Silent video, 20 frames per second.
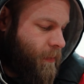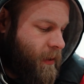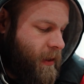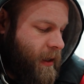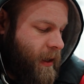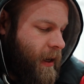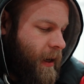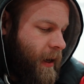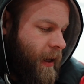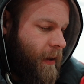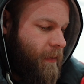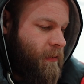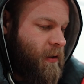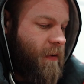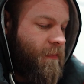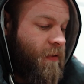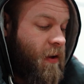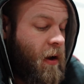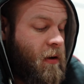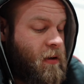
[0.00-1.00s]
particularly
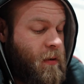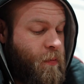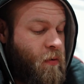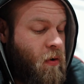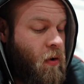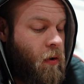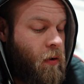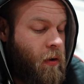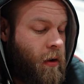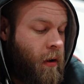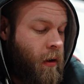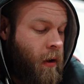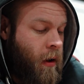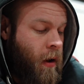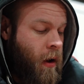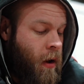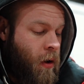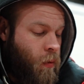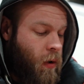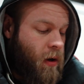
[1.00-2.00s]
stuff that goes abroad,
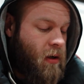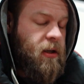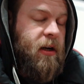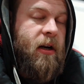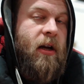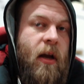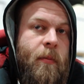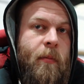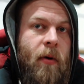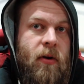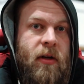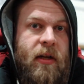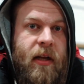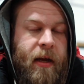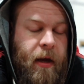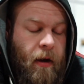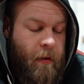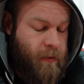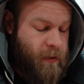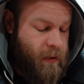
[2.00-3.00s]
works under commodity
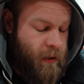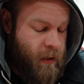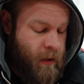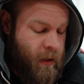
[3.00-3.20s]
codes.